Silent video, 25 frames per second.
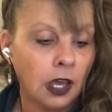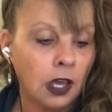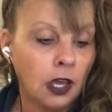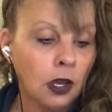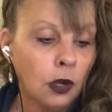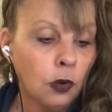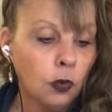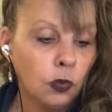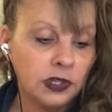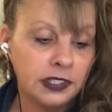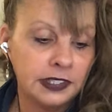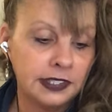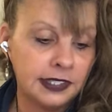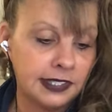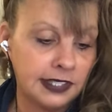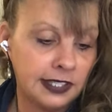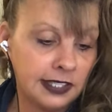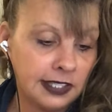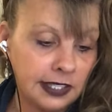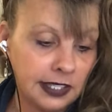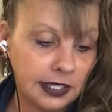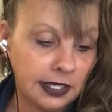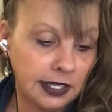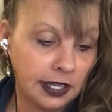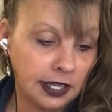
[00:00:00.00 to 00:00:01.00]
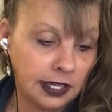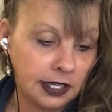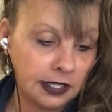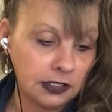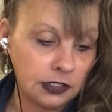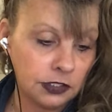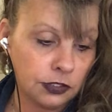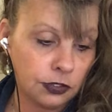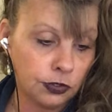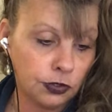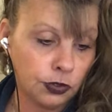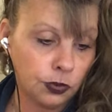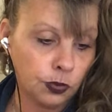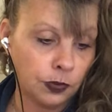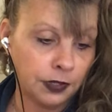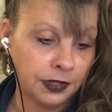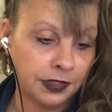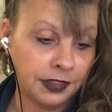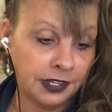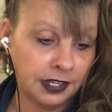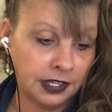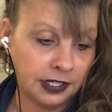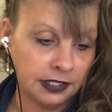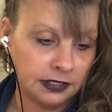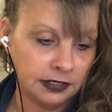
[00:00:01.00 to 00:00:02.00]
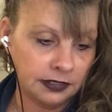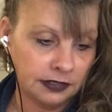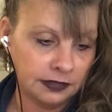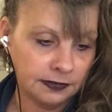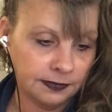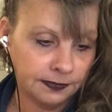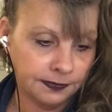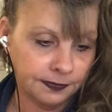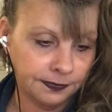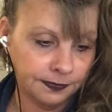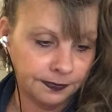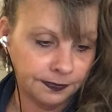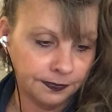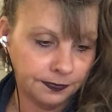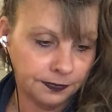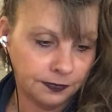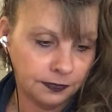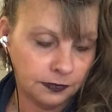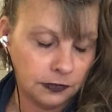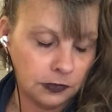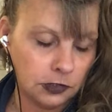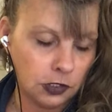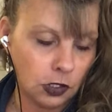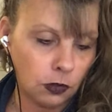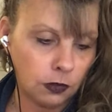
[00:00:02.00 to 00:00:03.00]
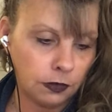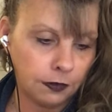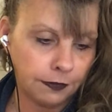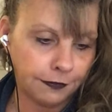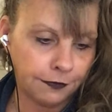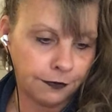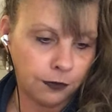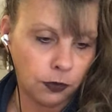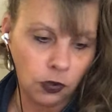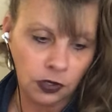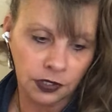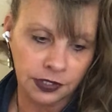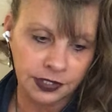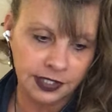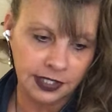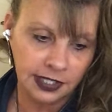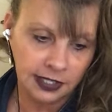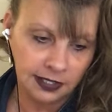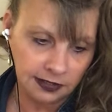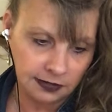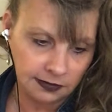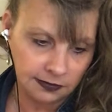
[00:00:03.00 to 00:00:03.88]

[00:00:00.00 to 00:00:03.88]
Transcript: When seeking answers within, don't force it.